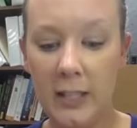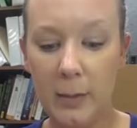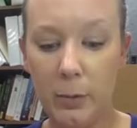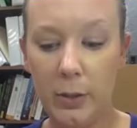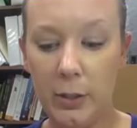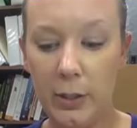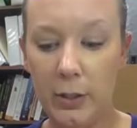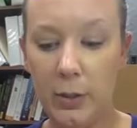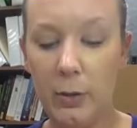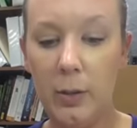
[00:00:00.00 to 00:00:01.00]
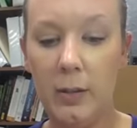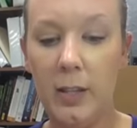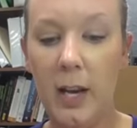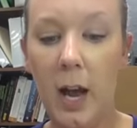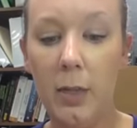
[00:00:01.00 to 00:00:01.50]
similar to
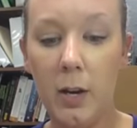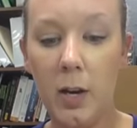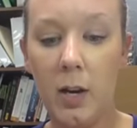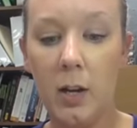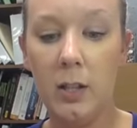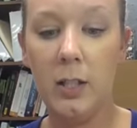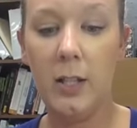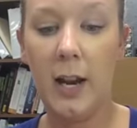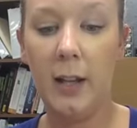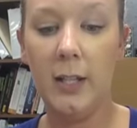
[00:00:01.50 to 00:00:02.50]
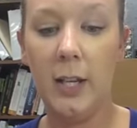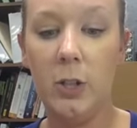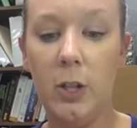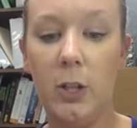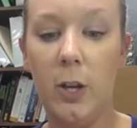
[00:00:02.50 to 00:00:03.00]
the other stylus I
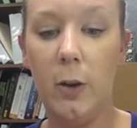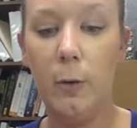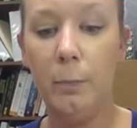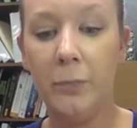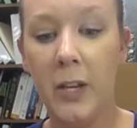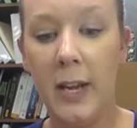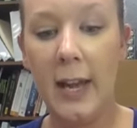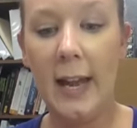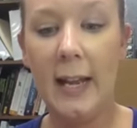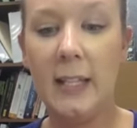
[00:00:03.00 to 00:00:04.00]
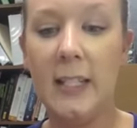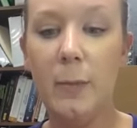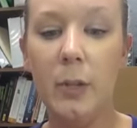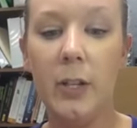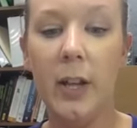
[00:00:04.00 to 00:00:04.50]
just showed, and
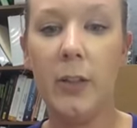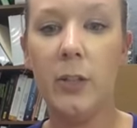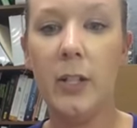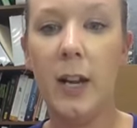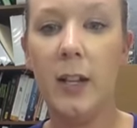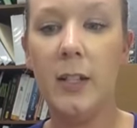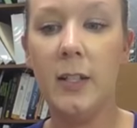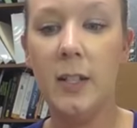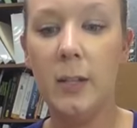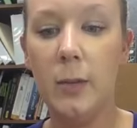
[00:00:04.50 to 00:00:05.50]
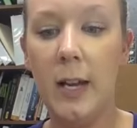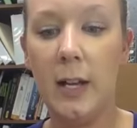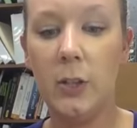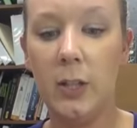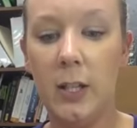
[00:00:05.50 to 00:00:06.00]
similar to the other stylus, this one
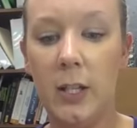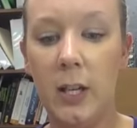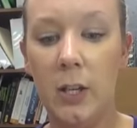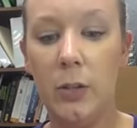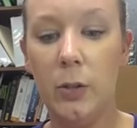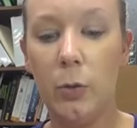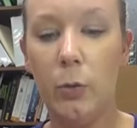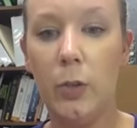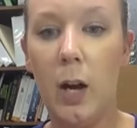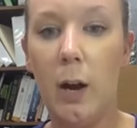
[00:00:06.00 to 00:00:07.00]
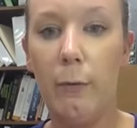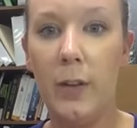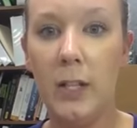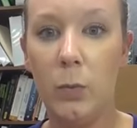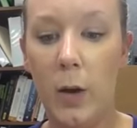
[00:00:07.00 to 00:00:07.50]
actually screws off
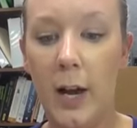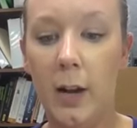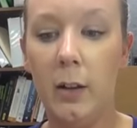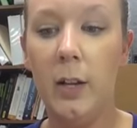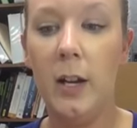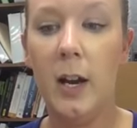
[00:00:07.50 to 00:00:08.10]
as well,